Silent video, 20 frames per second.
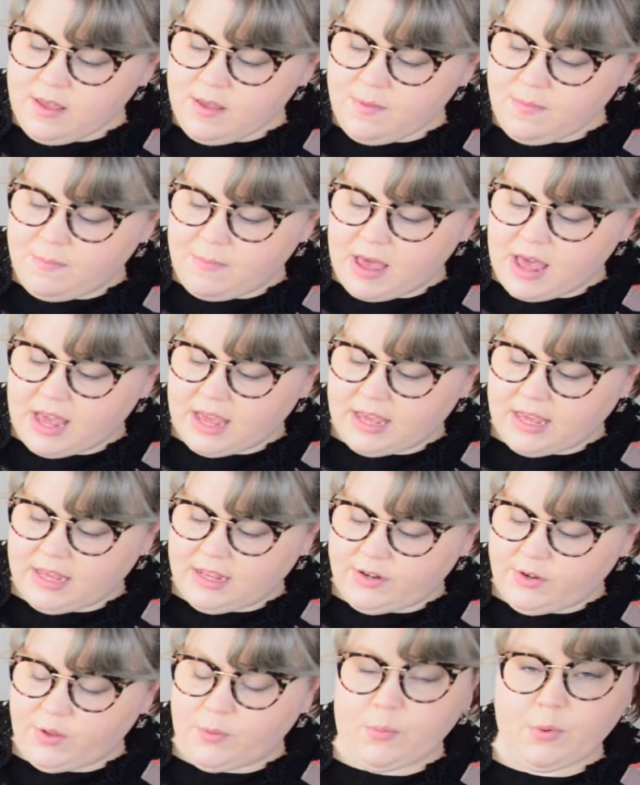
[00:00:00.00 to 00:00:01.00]

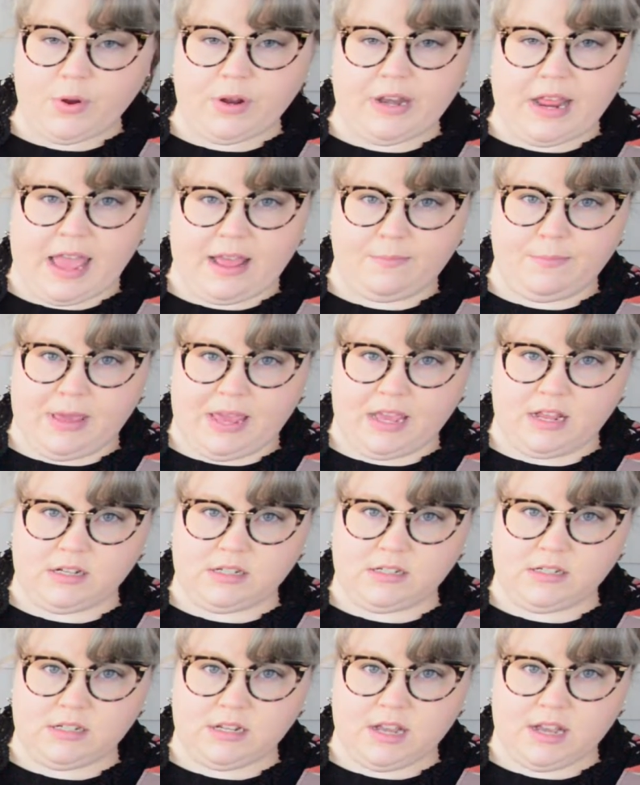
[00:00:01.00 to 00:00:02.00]
my newborn
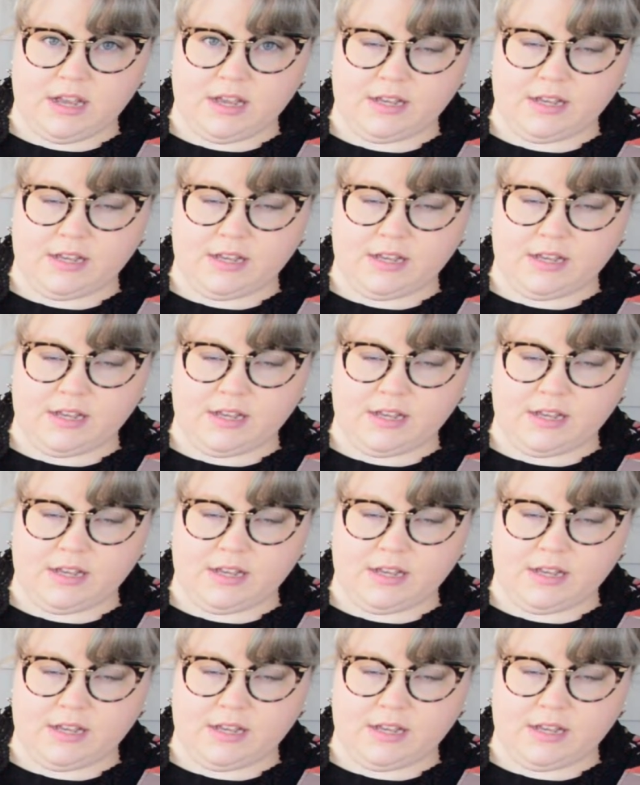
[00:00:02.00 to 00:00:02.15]
headband